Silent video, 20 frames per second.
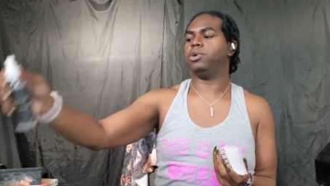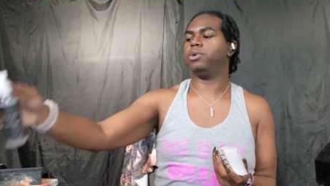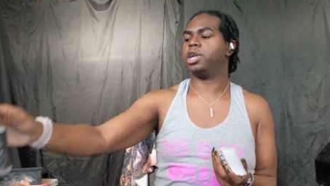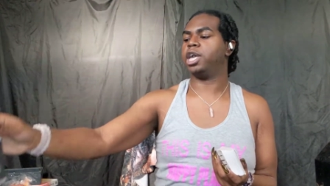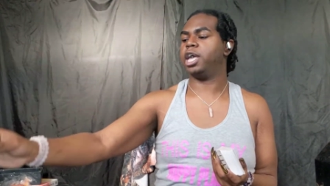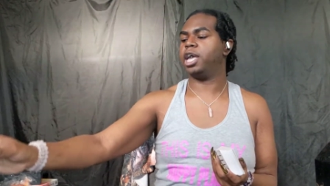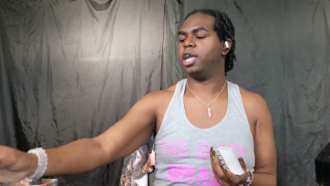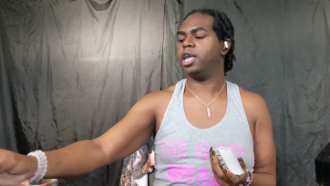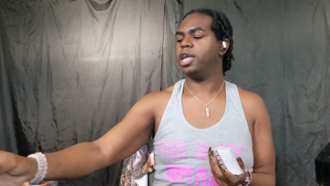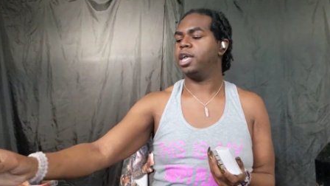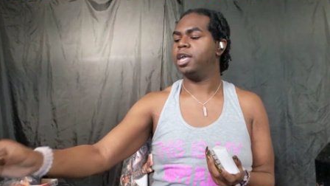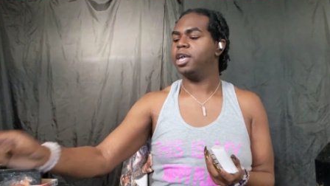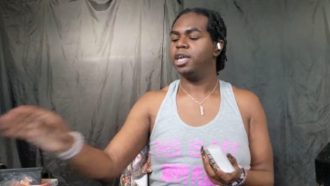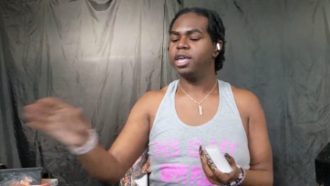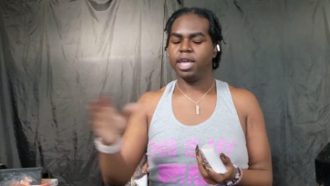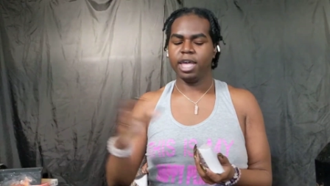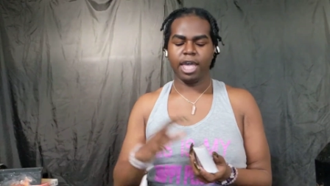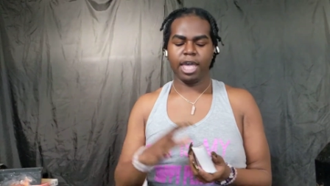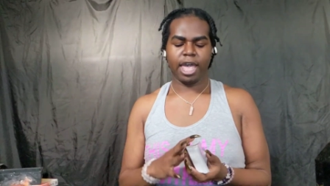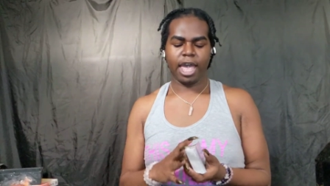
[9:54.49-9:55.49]
Okay,
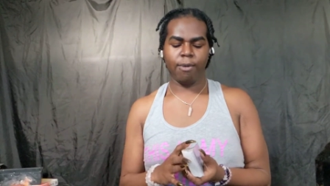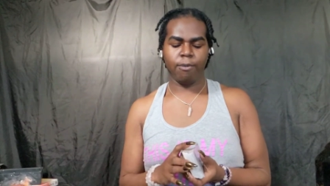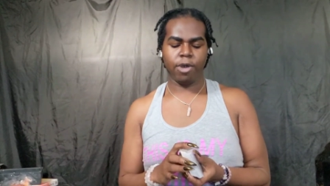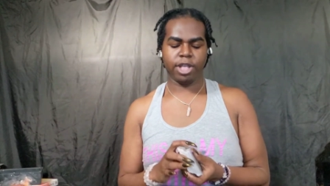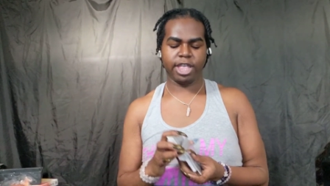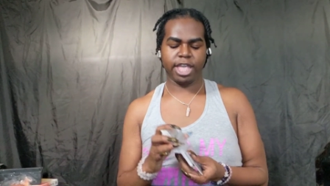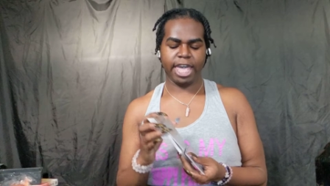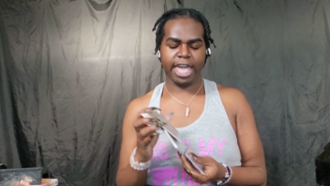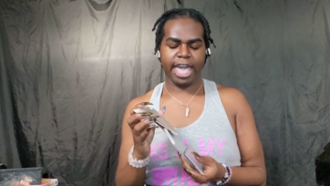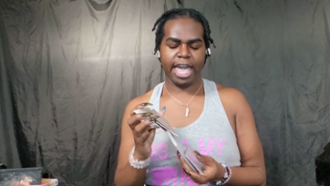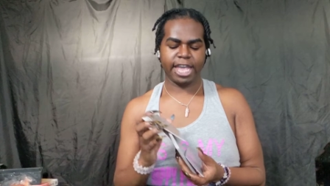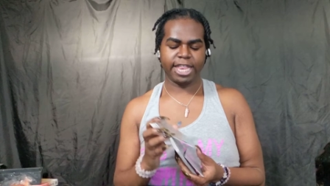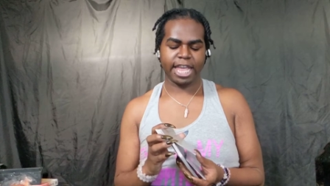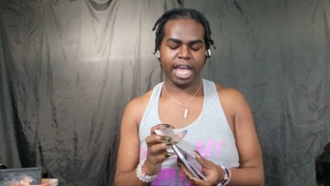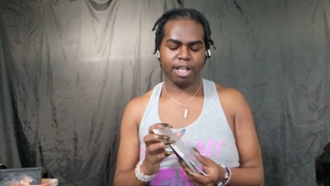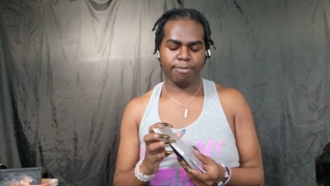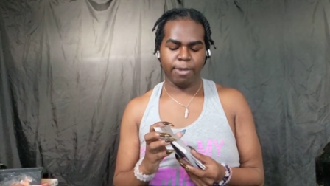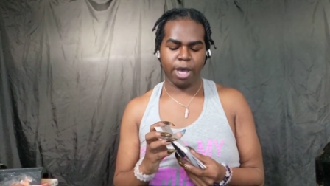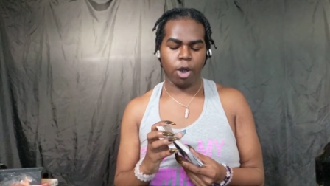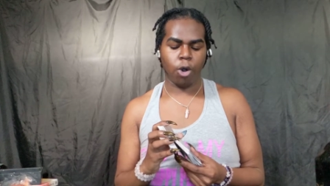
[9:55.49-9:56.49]
I want the chaos out my